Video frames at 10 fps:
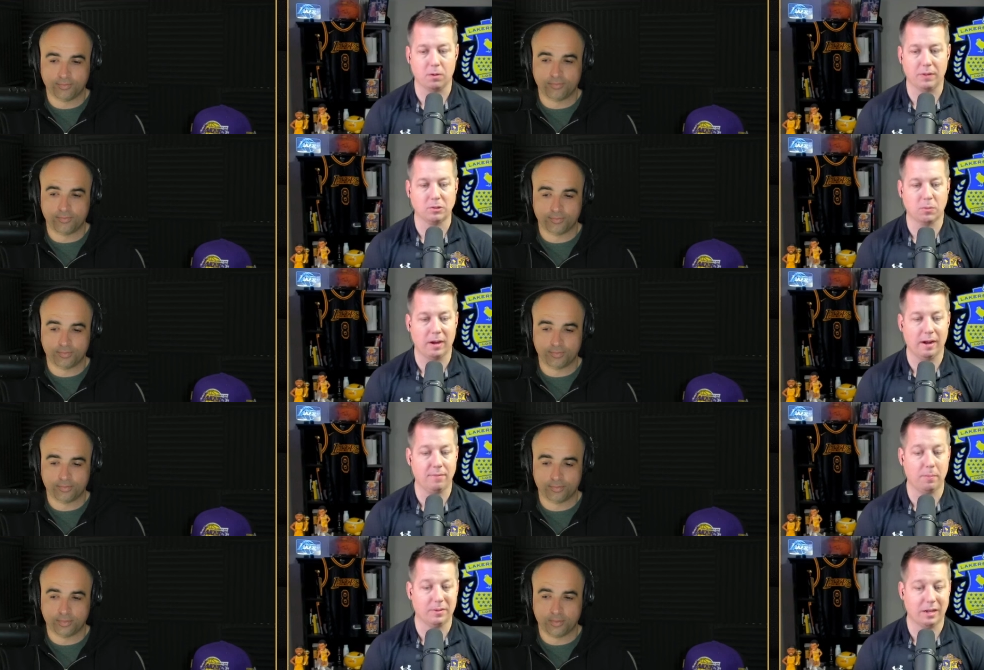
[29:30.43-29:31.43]
Speaker 1: That's why I have them
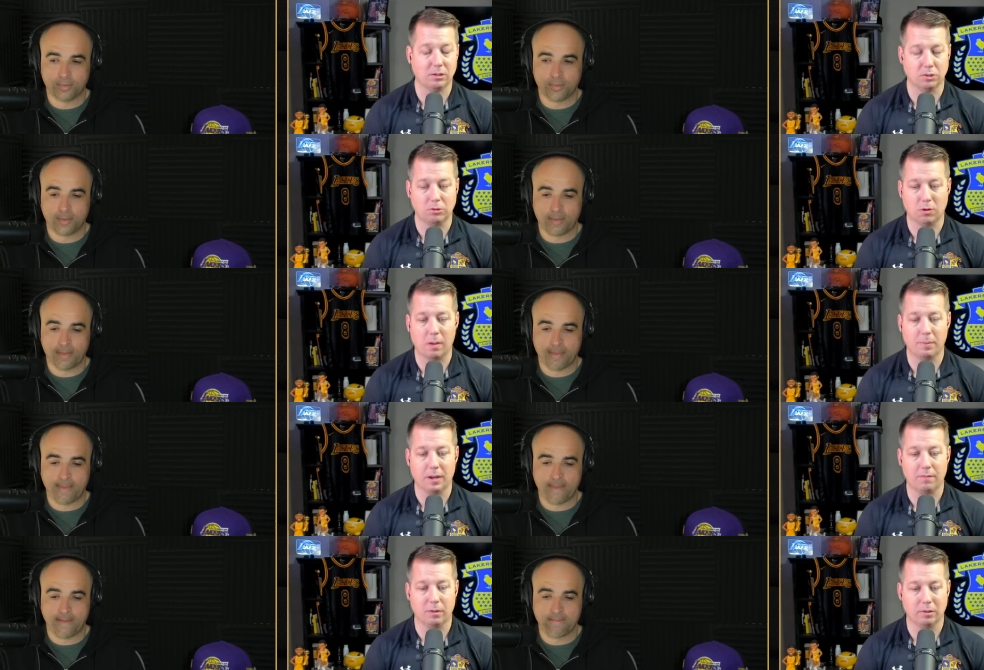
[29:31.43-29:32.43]
potentially dropping,
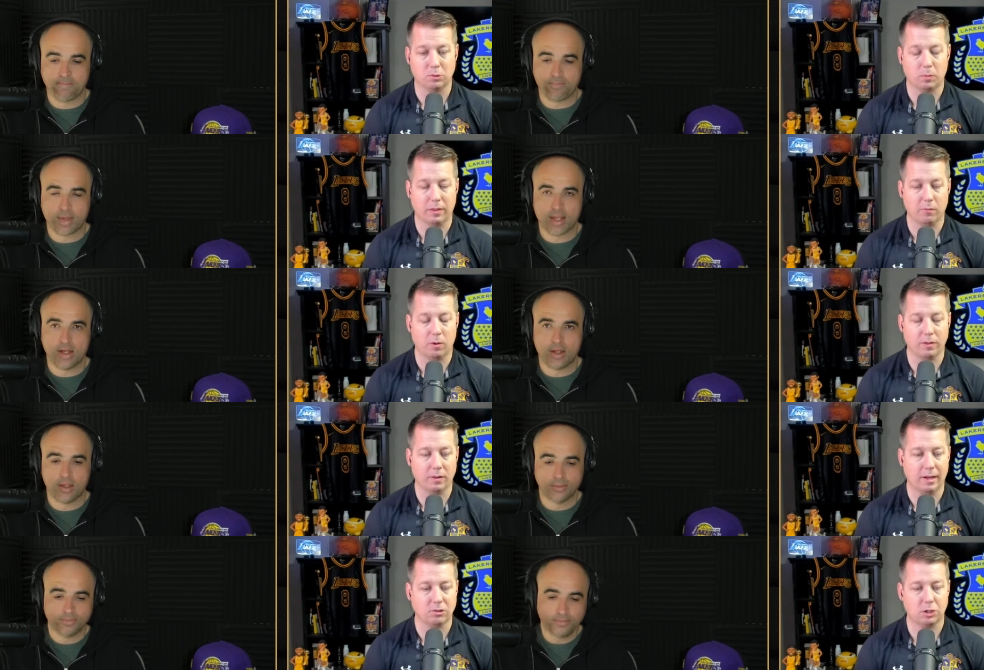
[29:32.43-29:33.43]
even though there's they've won their
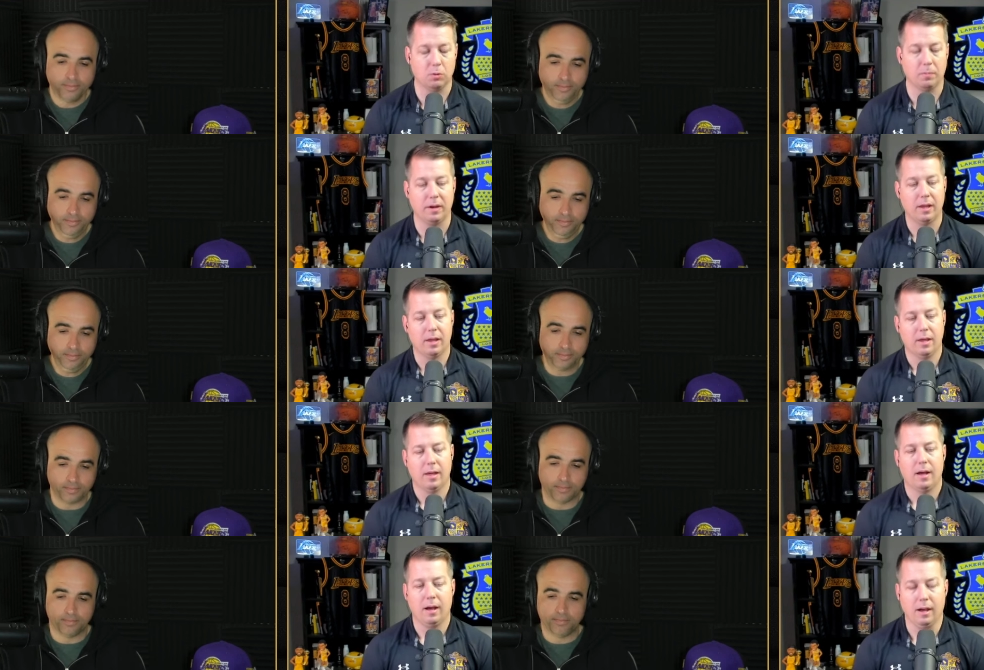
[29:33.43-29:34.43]
last two. But
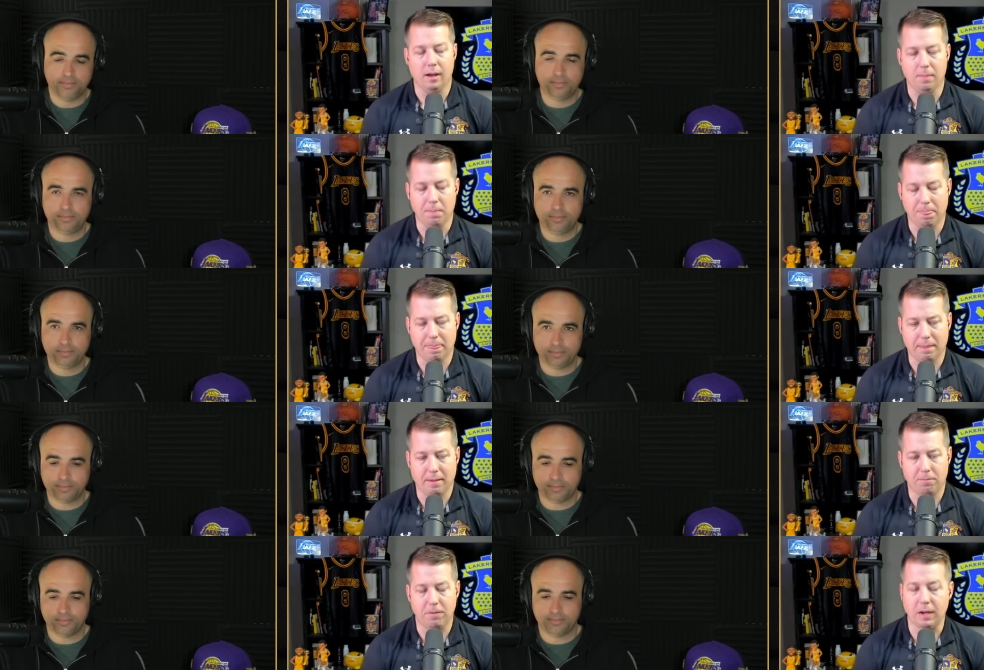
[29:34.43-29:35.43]
um,
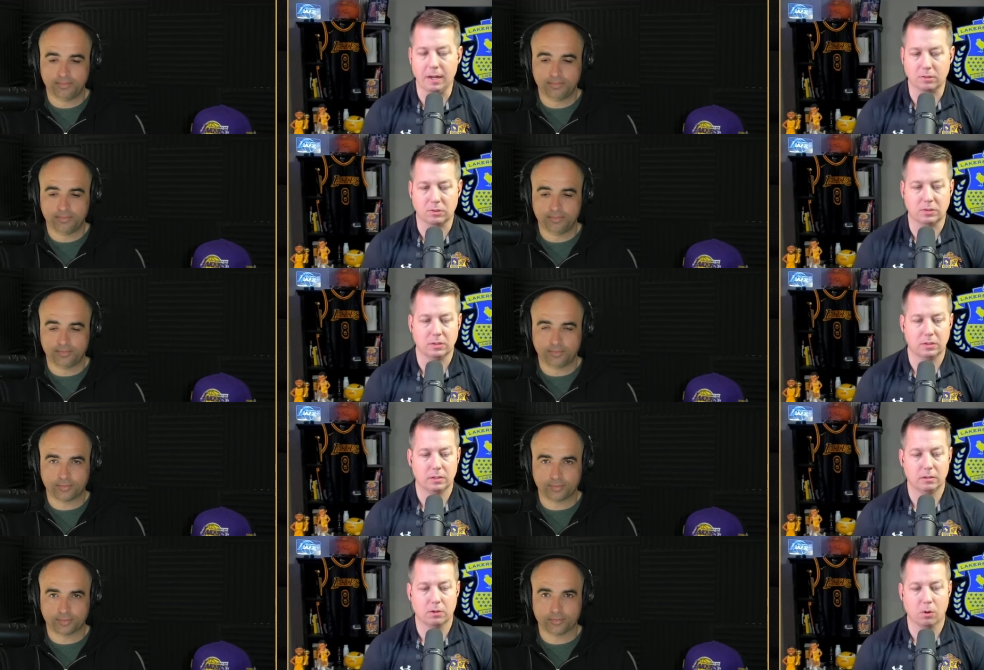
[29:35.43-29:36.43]
Phoenix,
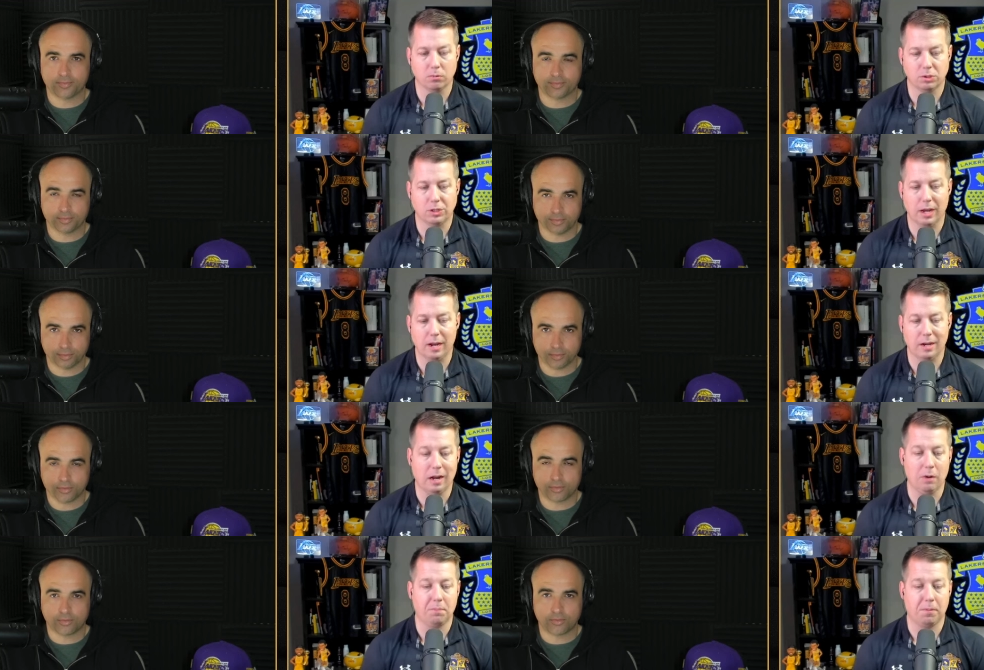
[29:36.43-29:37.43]
Golden State. I
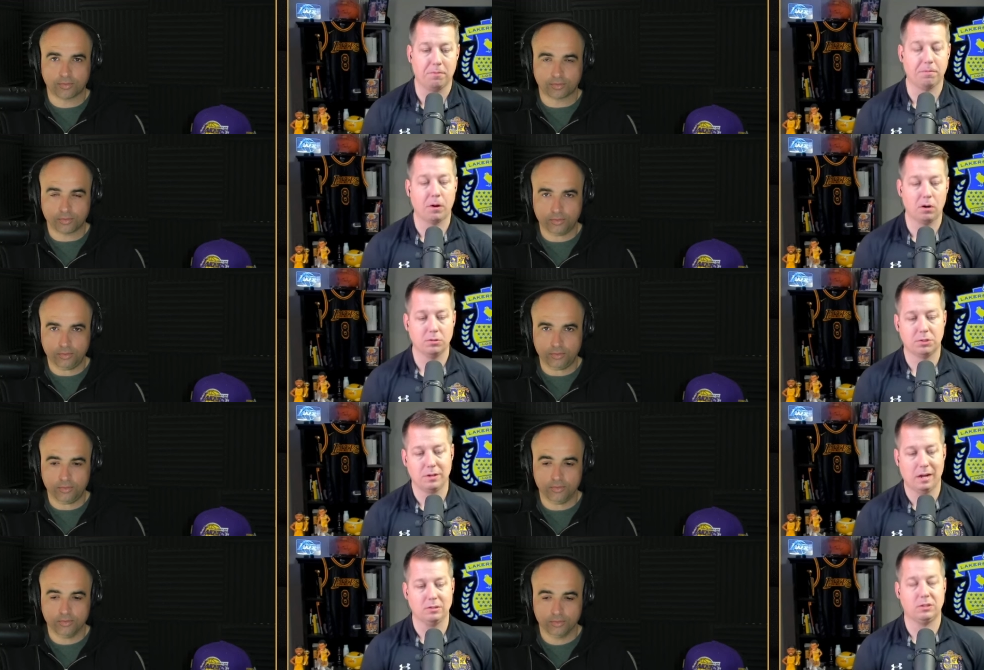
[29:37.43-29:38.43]
would prefer to
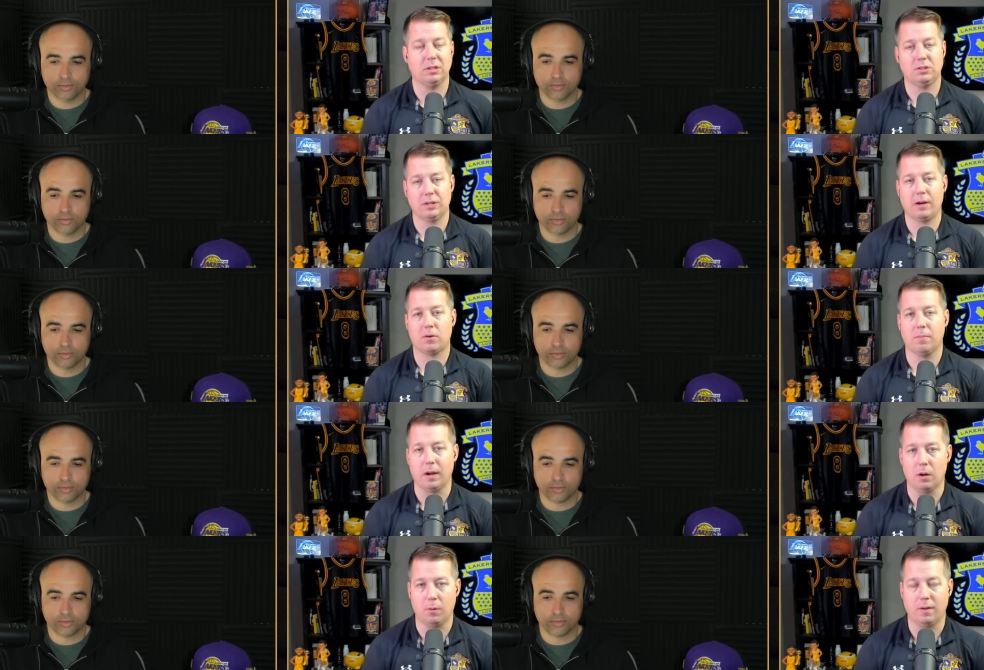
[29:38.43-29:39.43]
not see
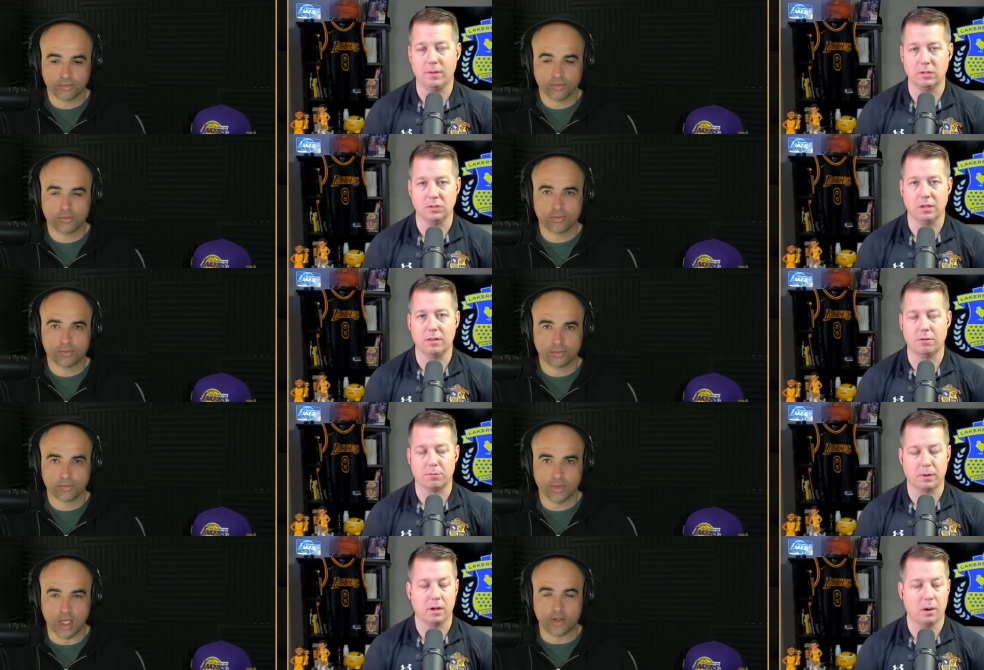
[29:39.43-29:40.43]
Sacramento. Obviously, they're
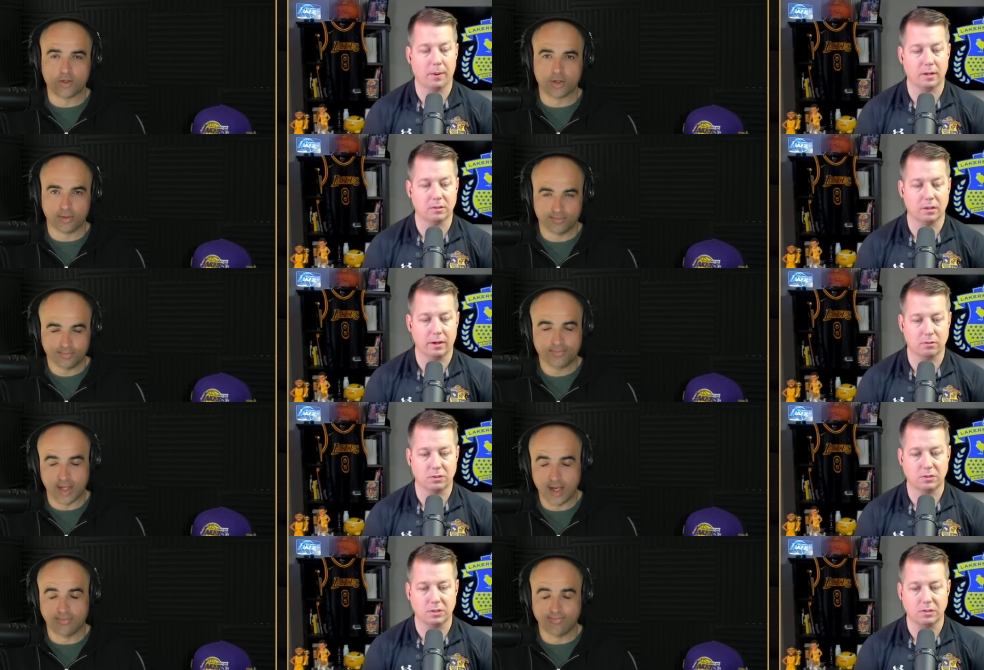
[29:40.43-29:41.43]
three and zero oh against the Lakers yeah.
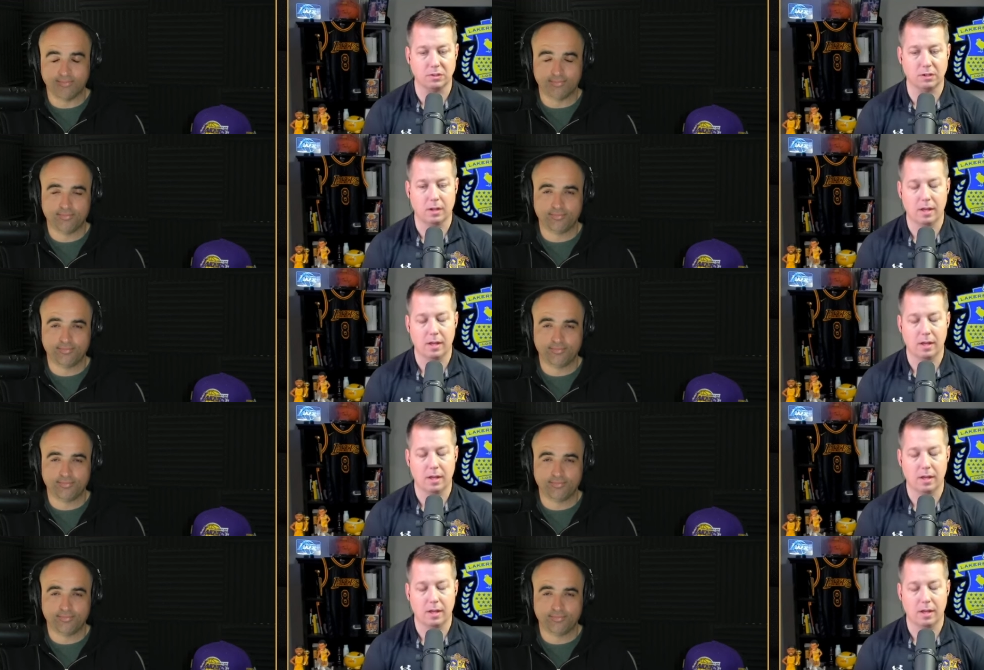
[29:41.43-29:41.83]
this season.